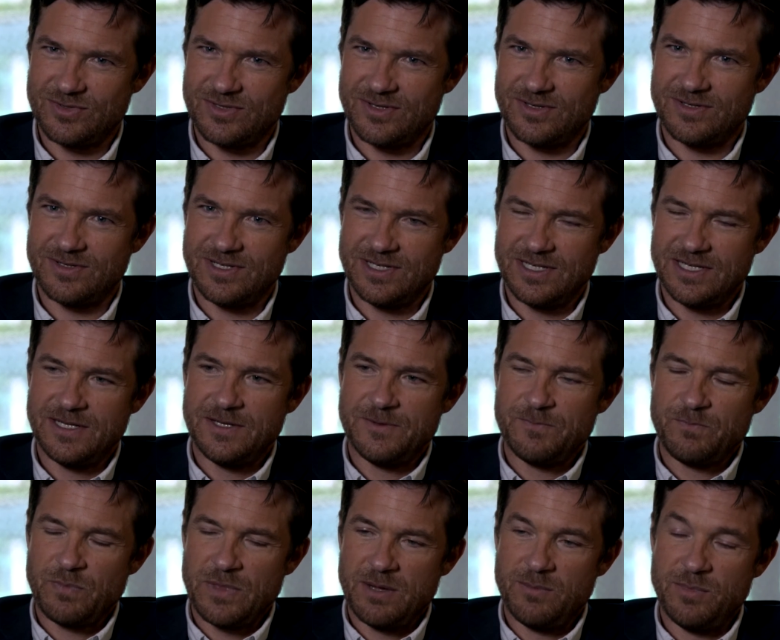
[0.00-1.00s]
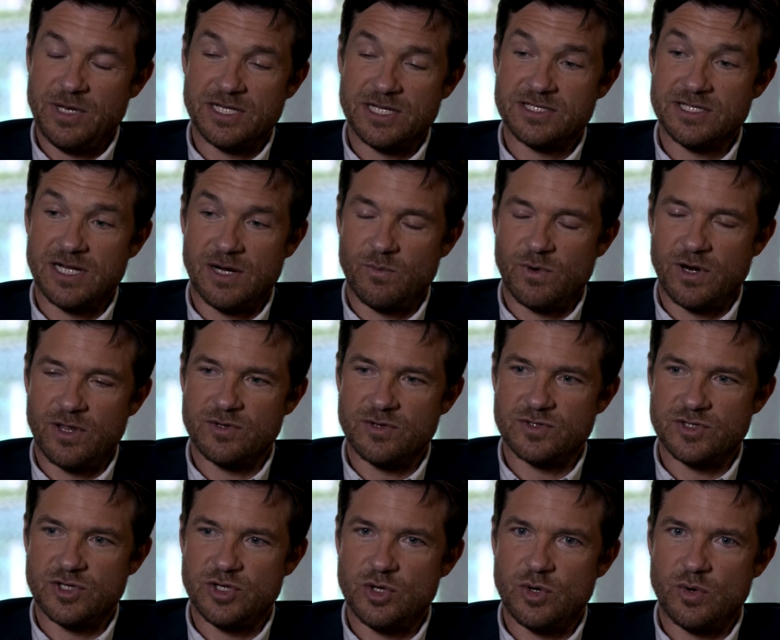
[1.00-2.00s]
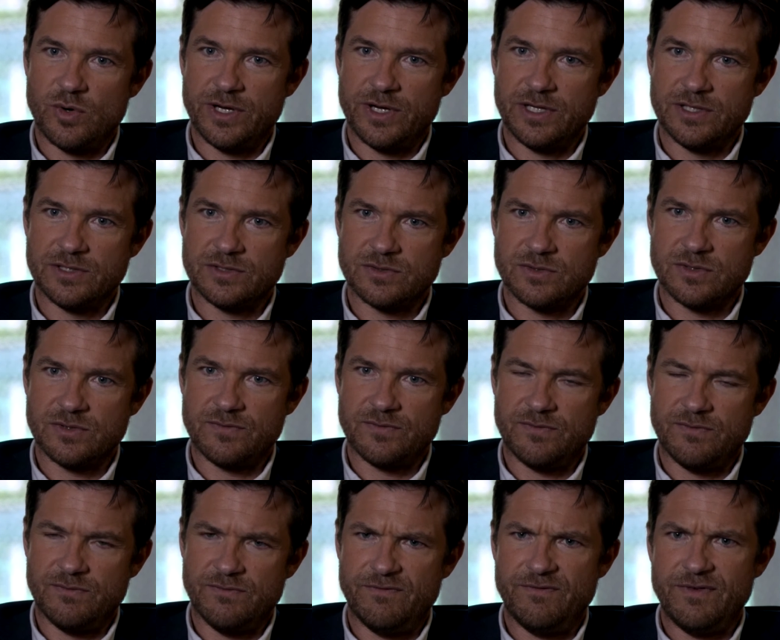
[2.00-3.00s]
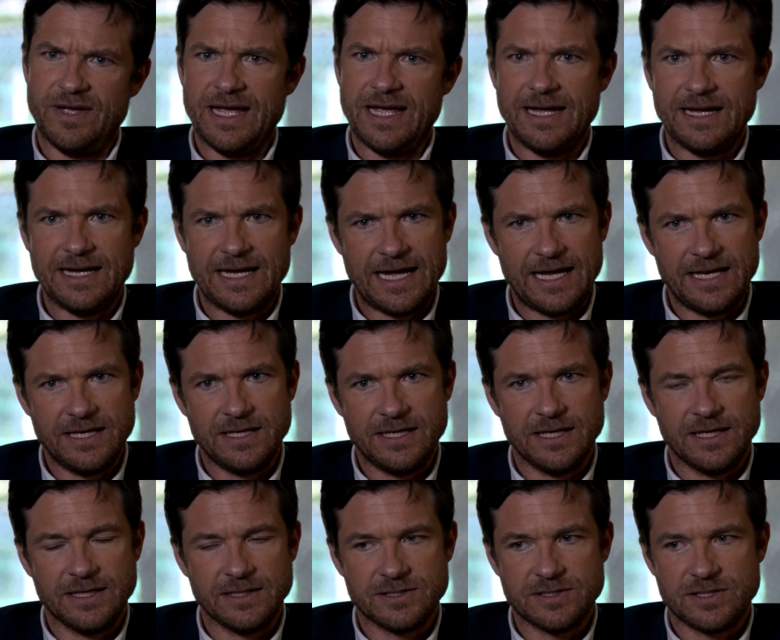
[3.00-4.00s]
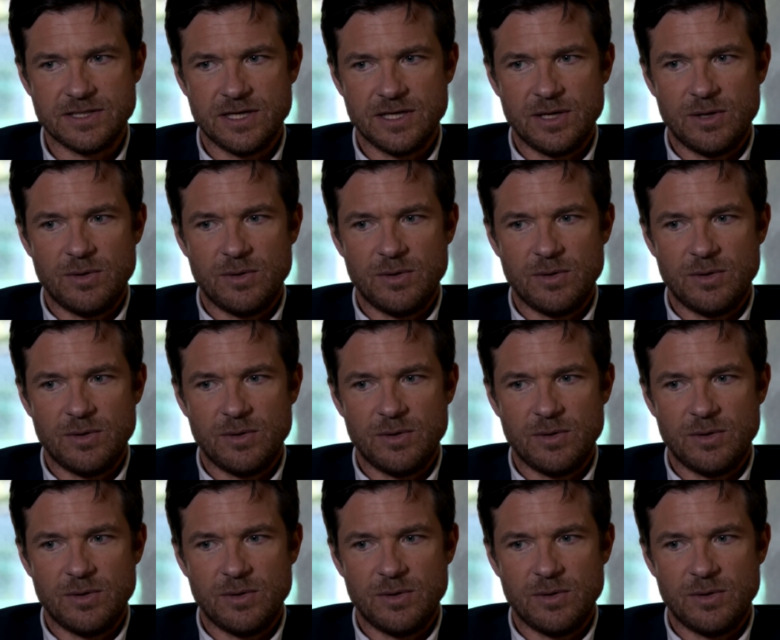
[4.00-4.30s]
Or, I mean, it's not one of those annoying sort of vague endings.